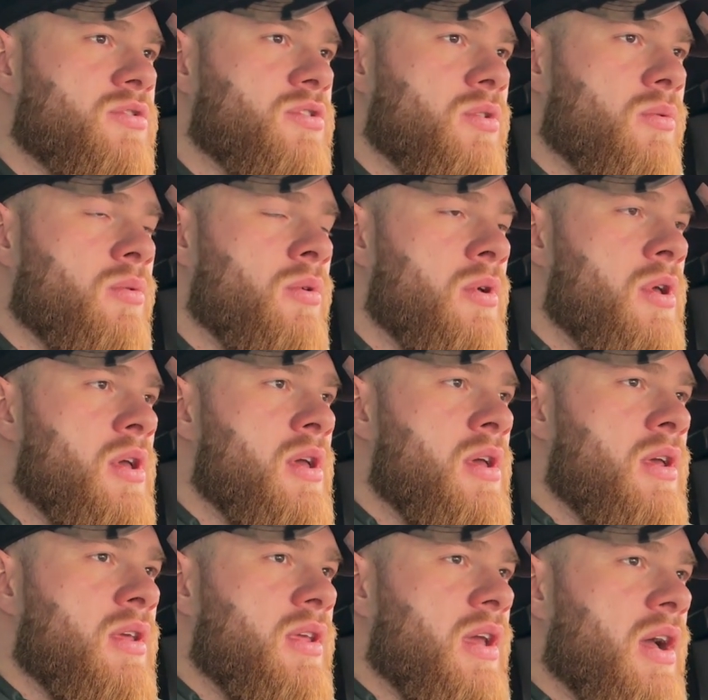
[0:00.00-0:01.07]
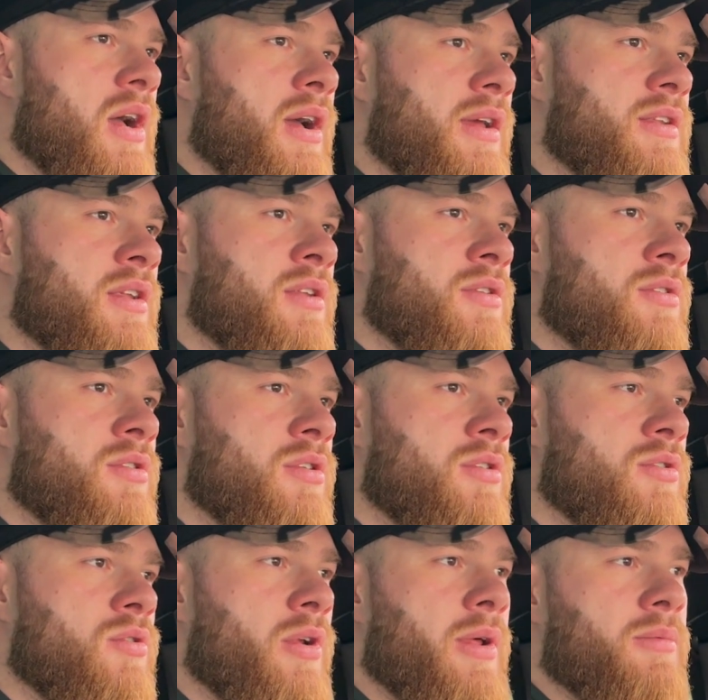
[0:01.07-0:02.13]
So yeah, I didn't
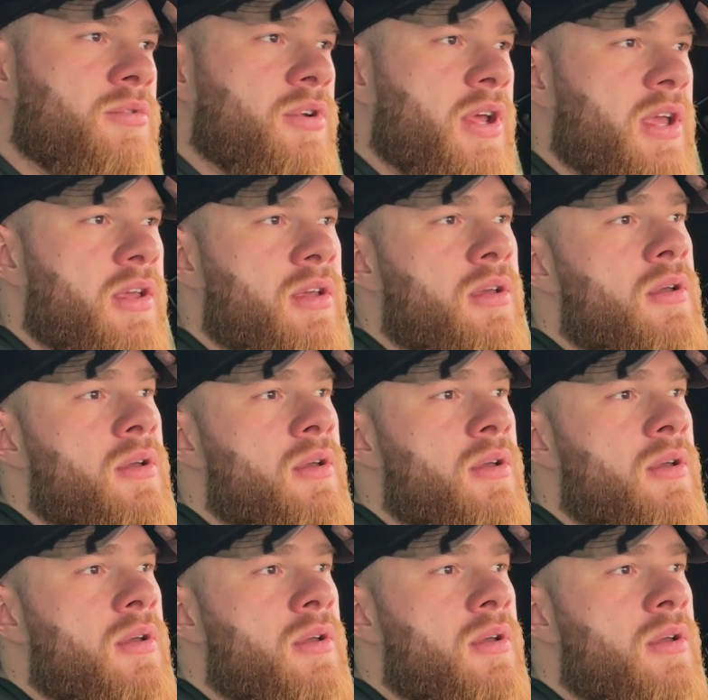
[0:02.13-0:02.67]
do them today.